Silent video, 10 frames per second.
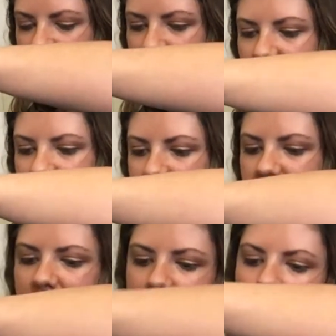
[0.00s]
And then
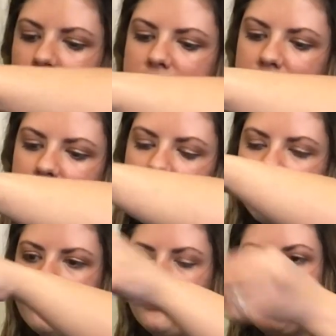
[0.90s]
I also
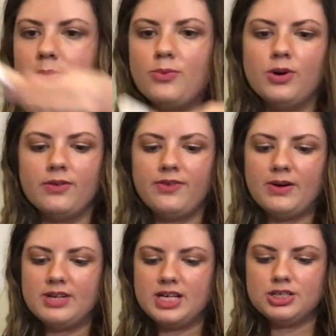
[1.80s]
have one more
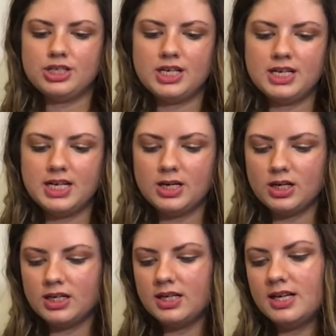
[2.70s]
foundation in
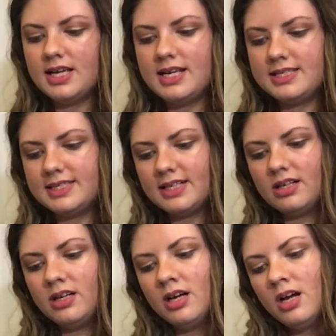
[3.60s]
here. It's the
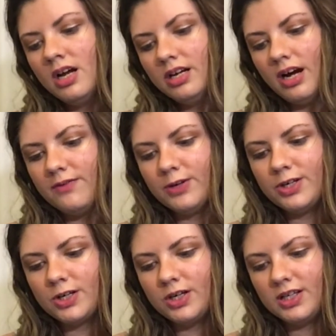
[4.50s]

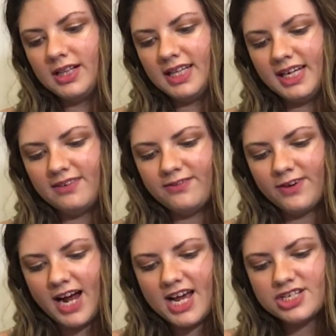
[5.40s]
CoverGirl Clean
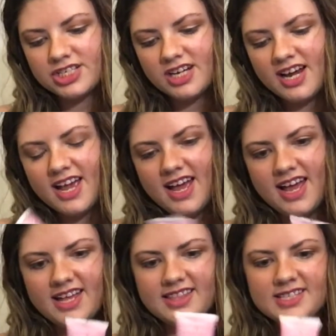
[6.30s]
Fresh,
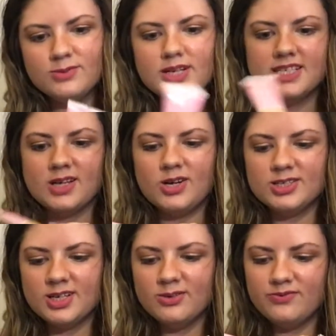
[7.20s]
and this one is
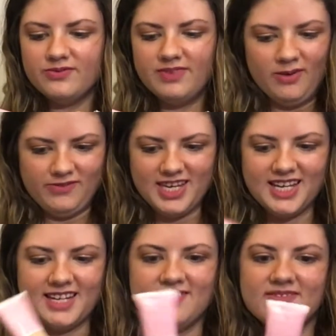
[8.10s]
also
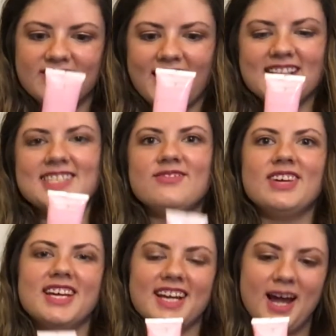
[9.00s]
vegan. Lots of
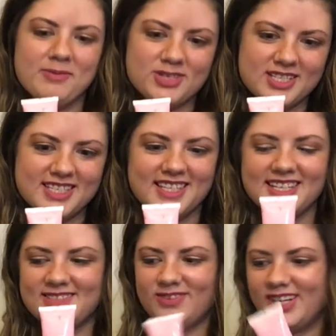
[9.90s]
vegan options in
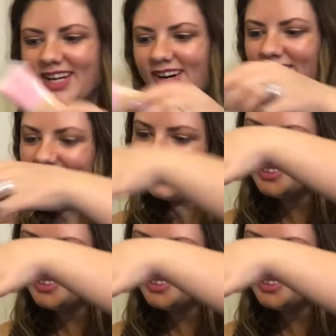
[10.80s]
this video.